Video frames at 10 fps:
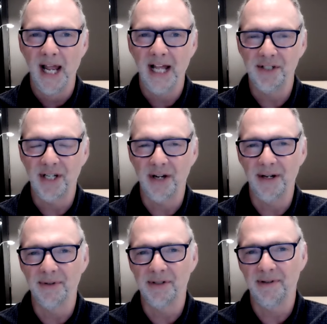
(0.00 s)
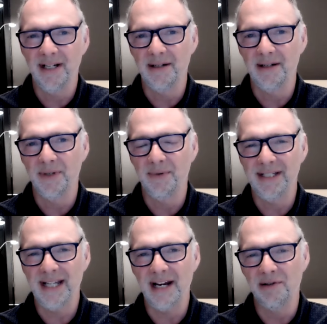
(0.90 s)
And so it was really, we
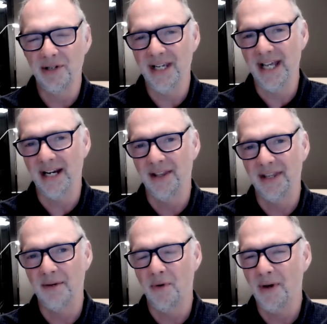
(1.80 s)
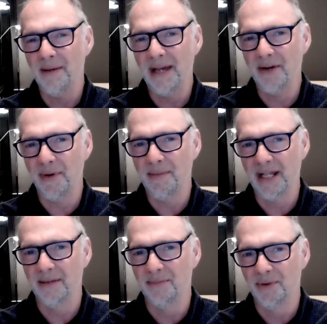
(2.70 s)
started looking at it and thinking, well, what about if we
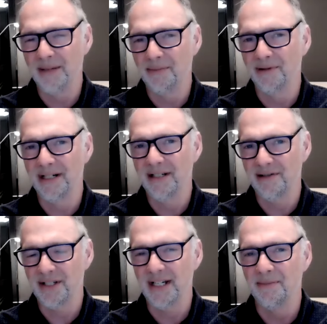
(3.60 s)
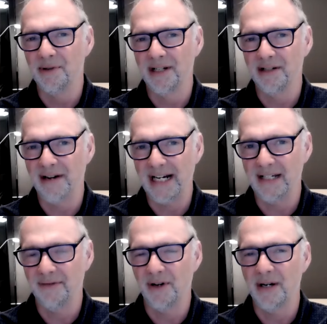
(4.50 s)
made the morning more interesting and more
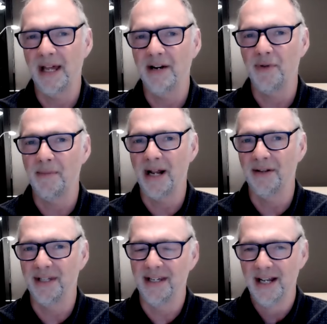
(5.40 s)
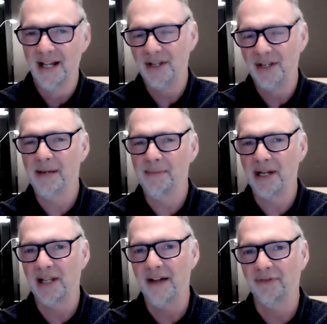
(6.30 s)
interactive? What about if we made the, the
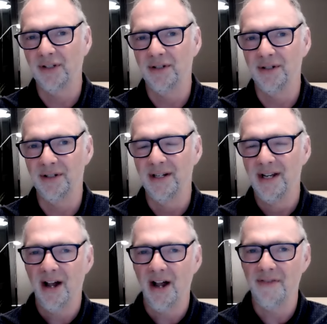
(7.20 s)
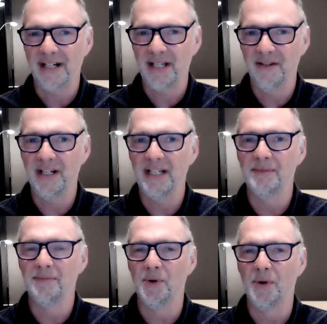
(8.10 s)
typical afternoon of activities
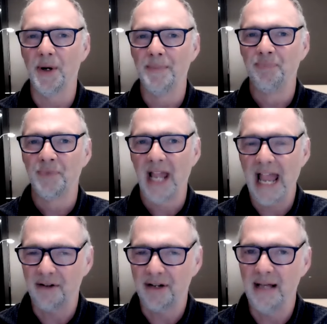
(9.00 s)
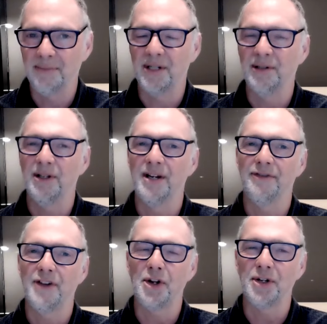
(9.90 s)
more outcomes and learner
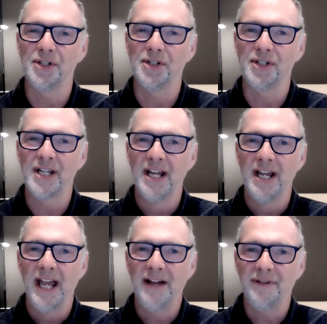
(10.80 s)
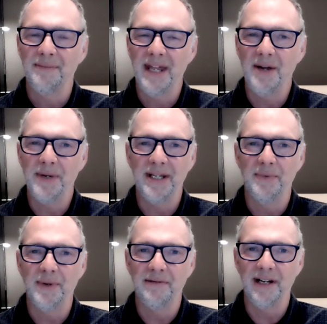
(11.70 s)
focused? And from there, we,
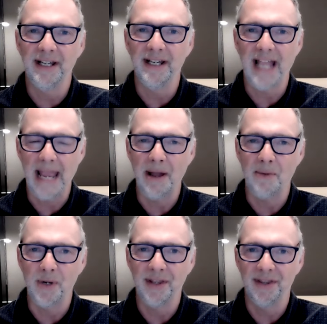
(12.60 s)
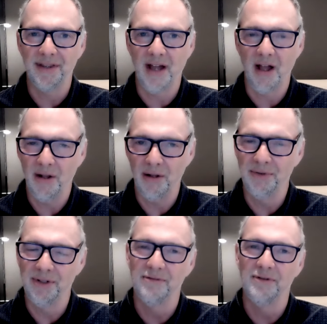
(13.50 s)
we really came up with a whole
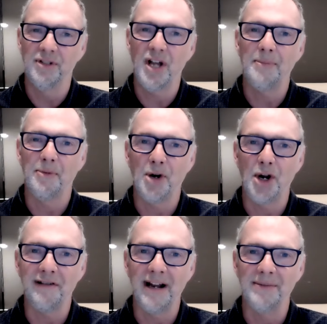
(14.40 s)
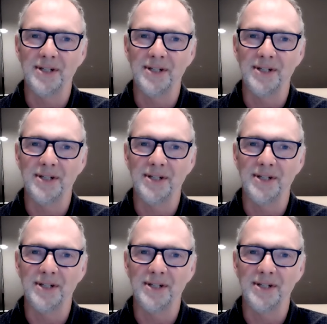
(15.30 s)
new type of programs.